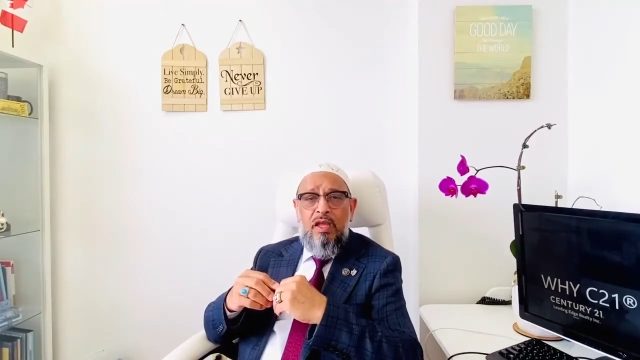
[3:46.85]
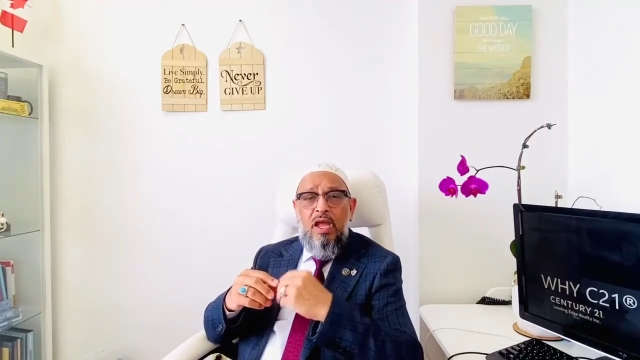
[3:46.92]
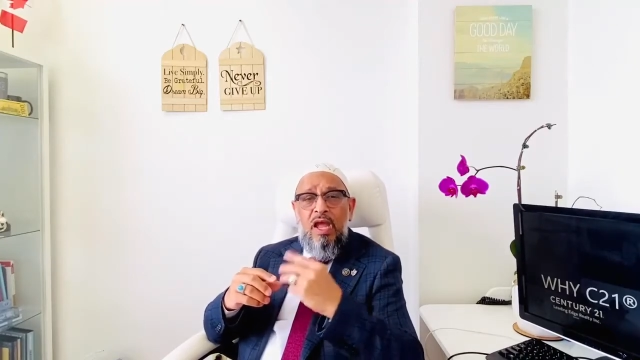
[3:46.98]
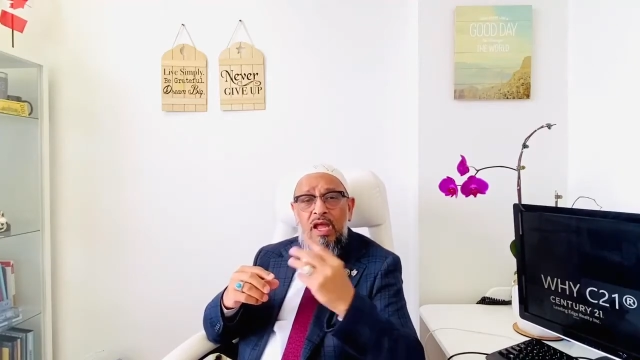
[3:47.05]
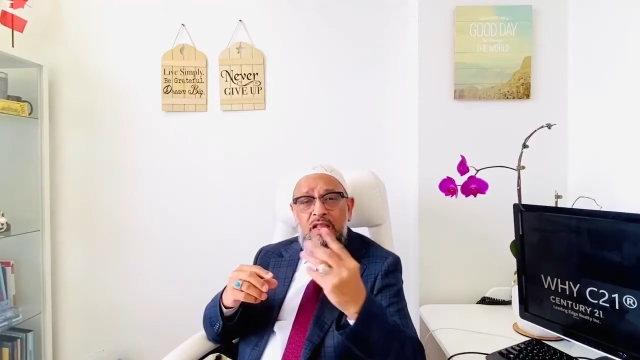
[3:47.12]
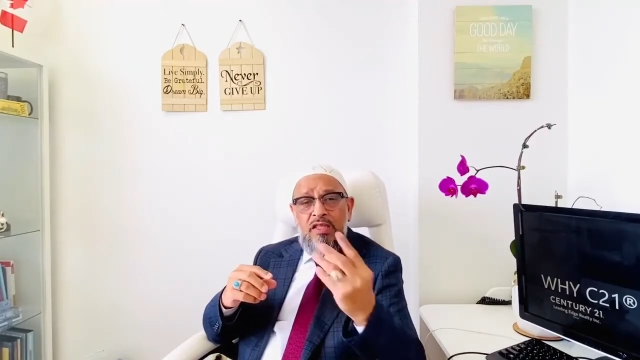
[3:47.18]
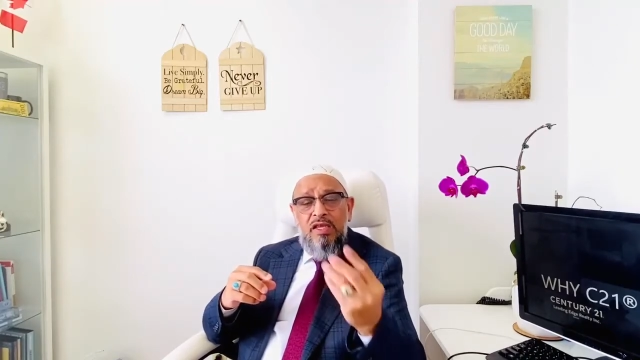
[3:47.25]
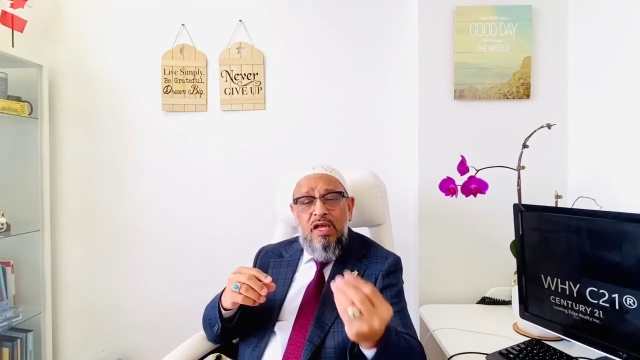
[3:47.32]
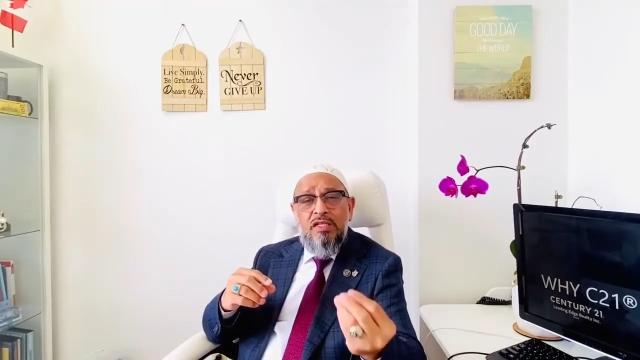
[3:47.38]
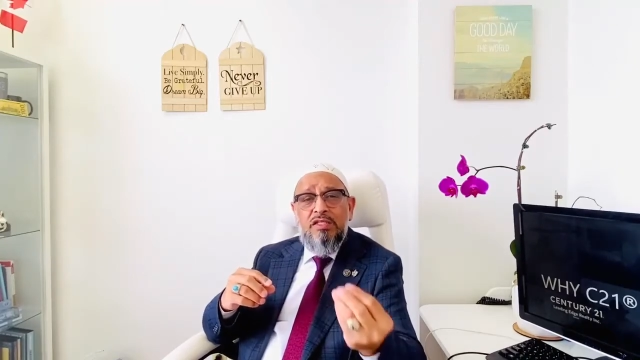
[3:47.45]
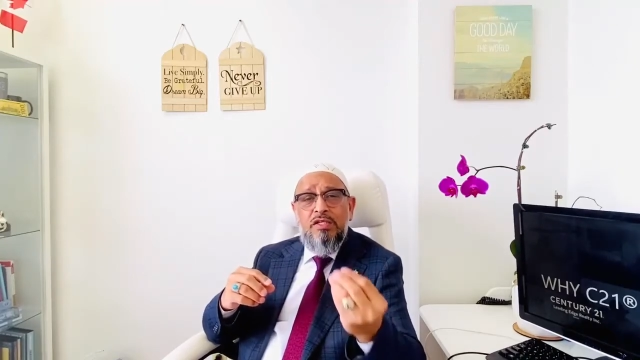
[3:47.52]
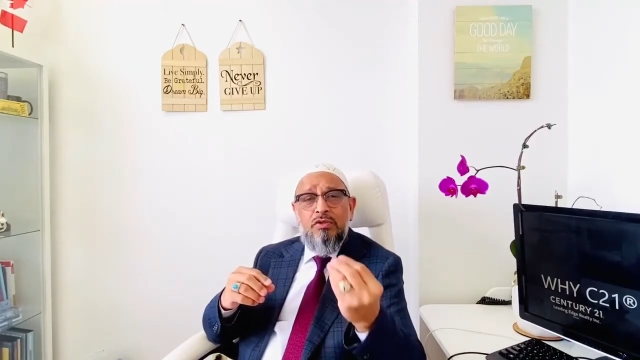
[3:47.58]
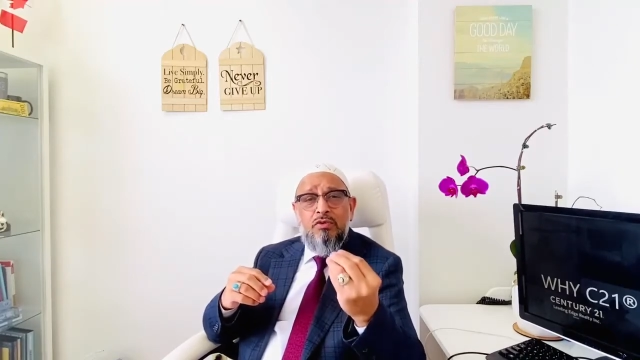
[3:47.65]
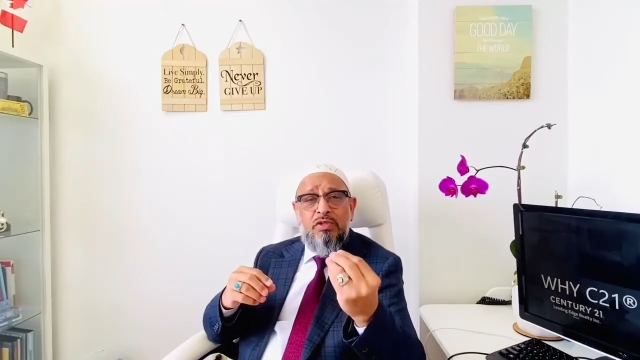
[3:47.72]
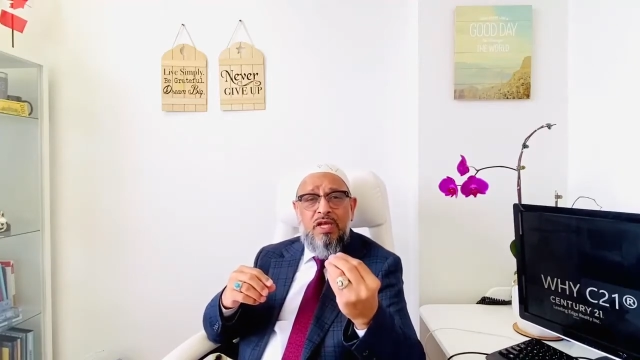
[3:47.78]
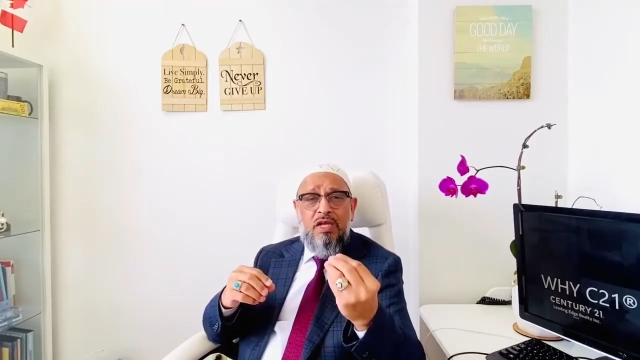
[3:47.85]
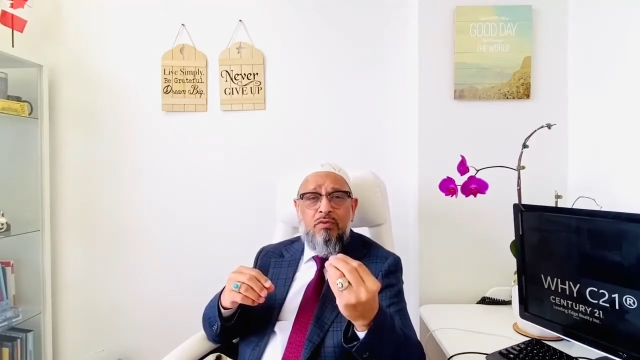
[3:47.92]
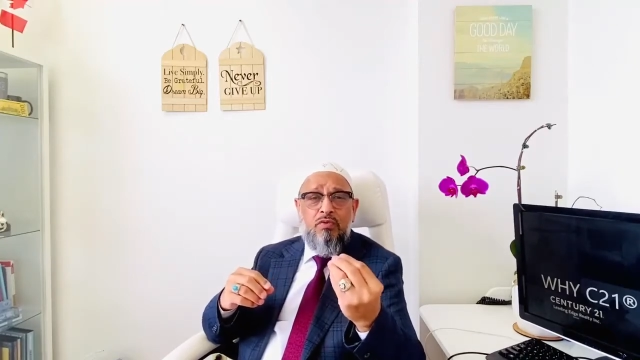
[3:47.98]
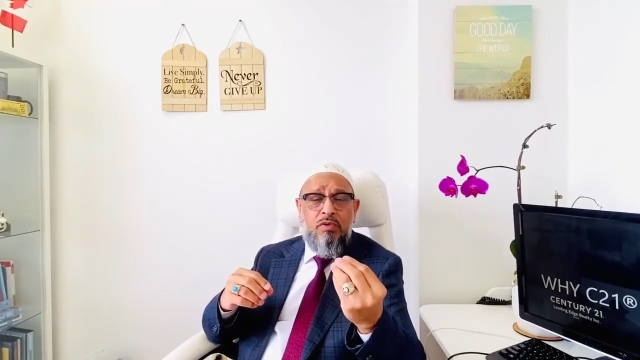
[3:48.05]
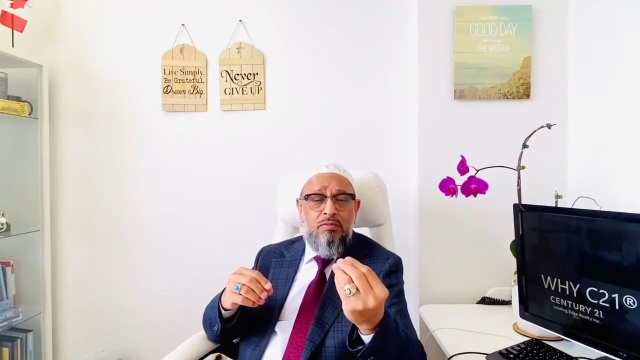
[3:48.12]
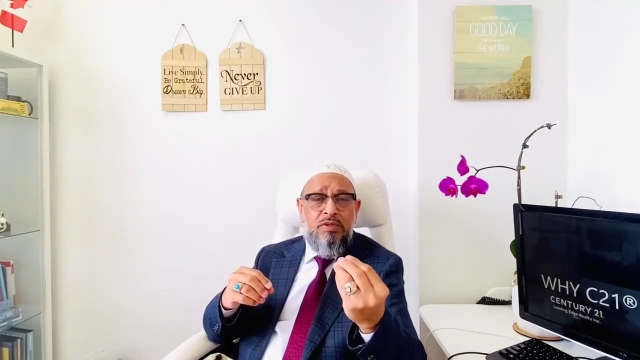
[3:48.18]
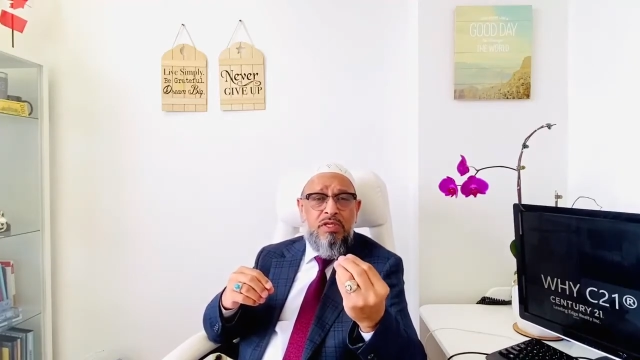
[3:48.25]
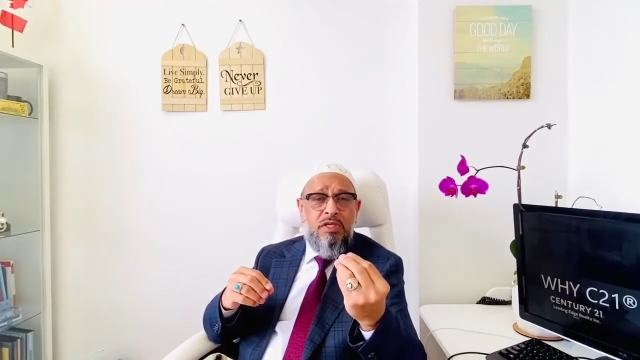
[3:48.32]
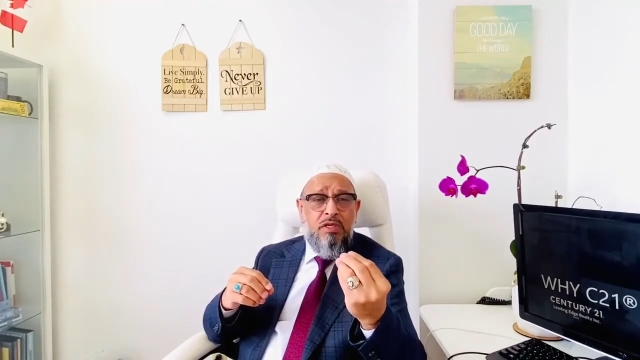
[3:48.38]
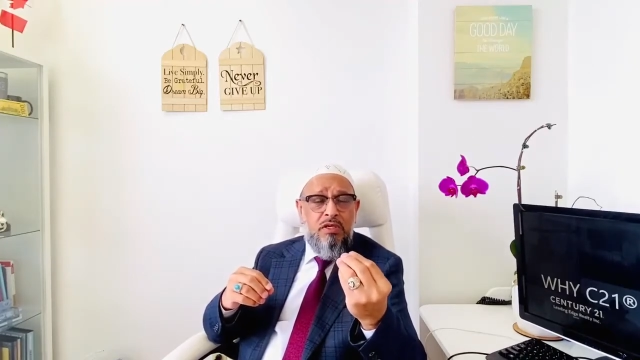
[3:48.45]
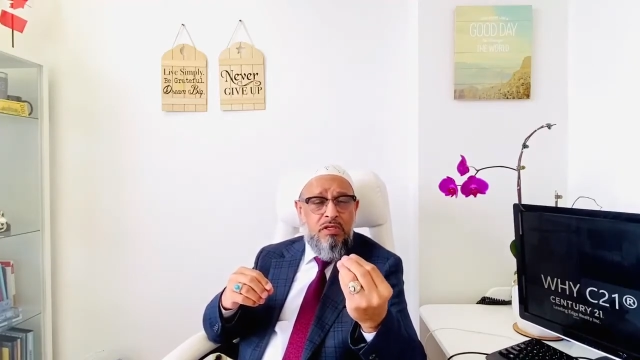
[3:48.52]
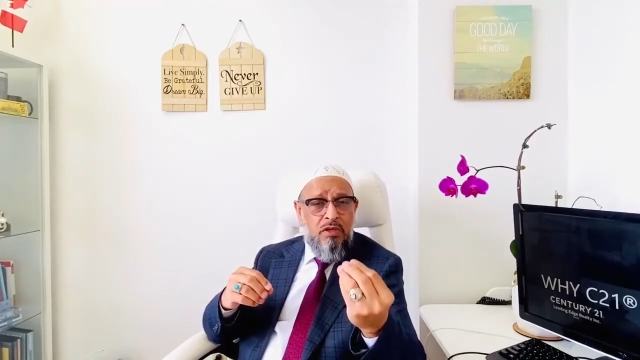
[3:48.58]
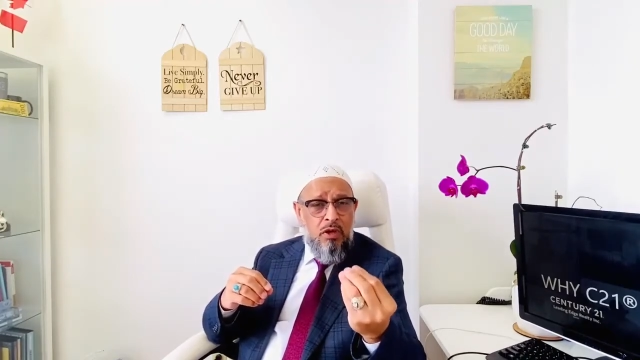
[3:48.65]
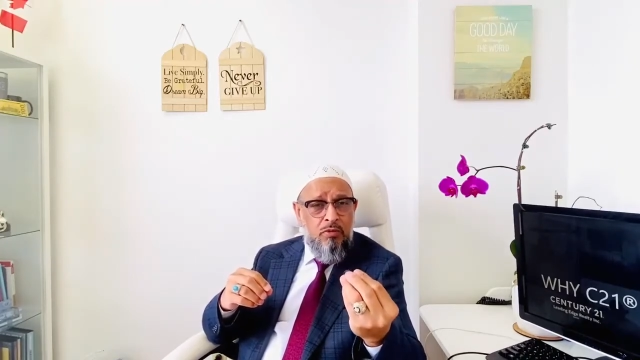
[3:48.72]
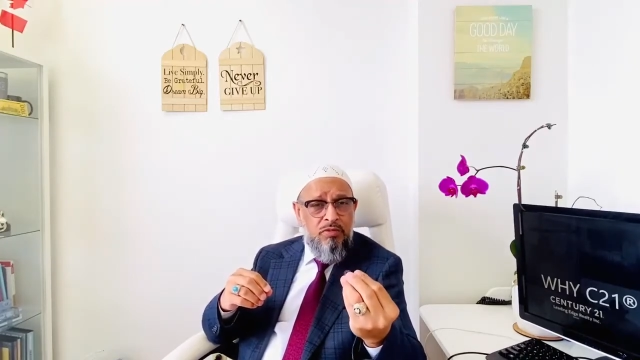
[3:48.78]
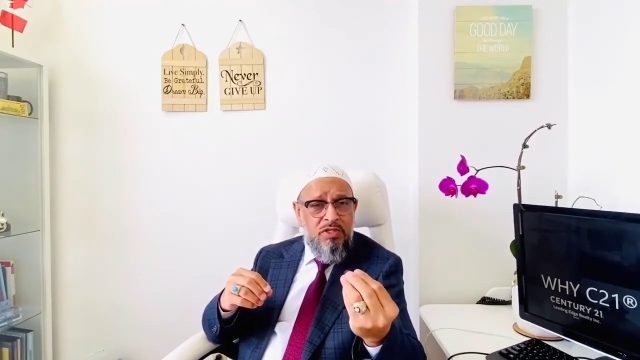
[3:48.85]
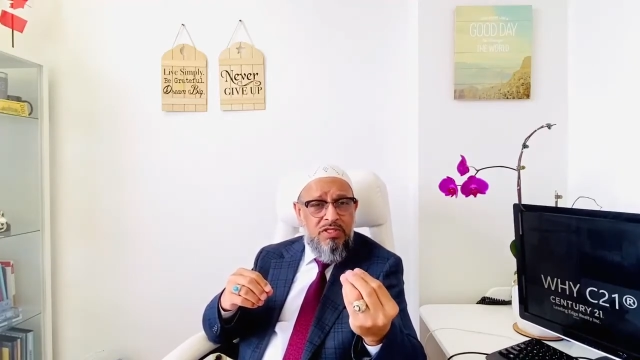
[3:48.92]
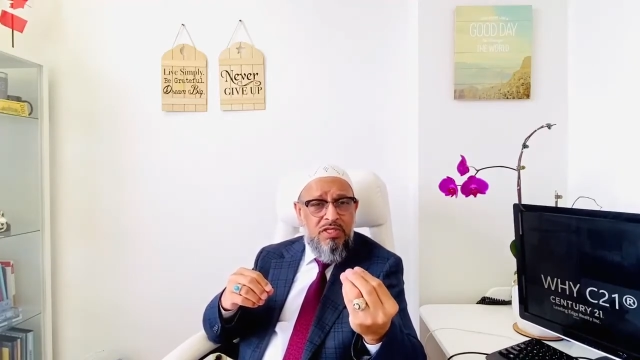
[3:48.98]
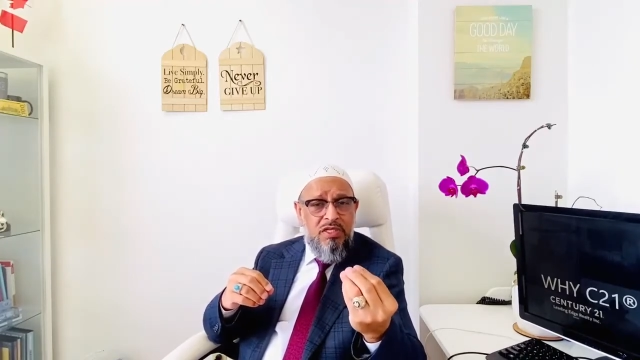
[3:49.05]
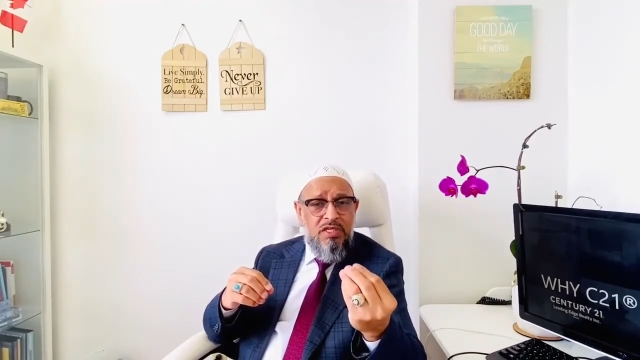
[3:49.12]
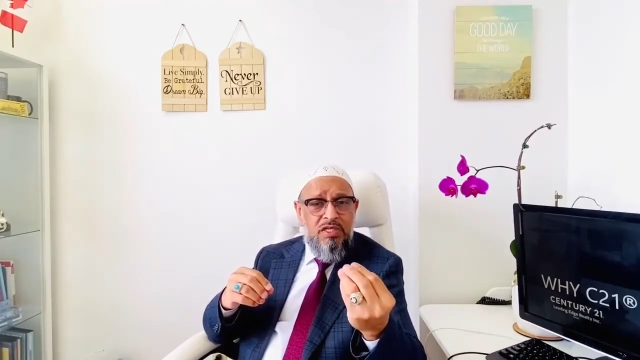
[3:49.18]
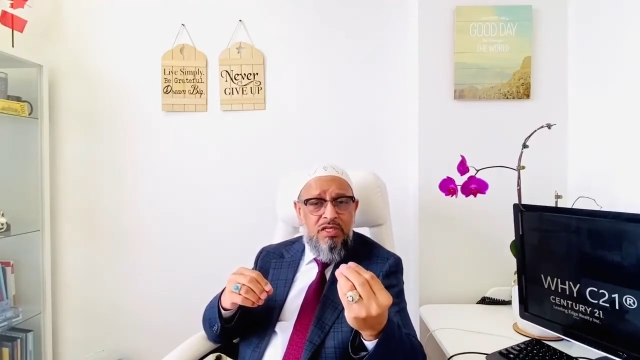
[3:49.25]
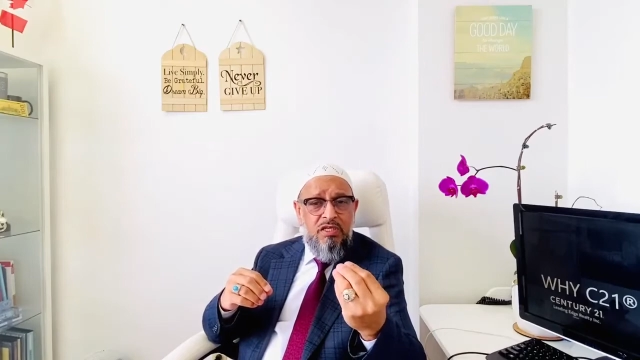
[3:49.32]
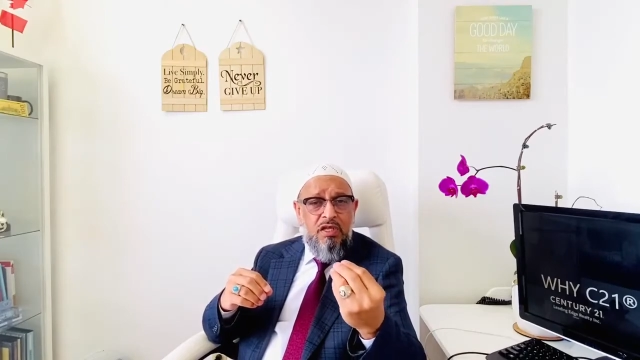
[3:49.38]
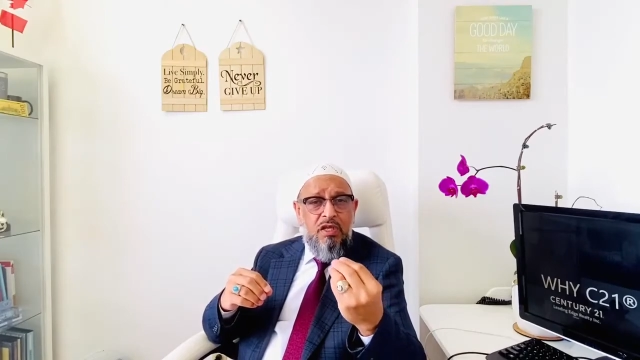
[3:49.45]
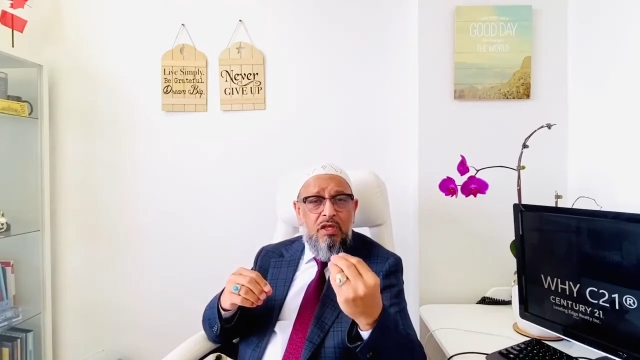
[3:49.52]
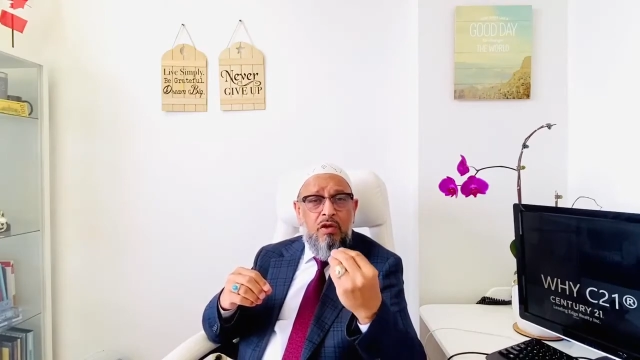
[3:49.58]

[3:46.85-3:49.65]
And the answer to that would be, obviously,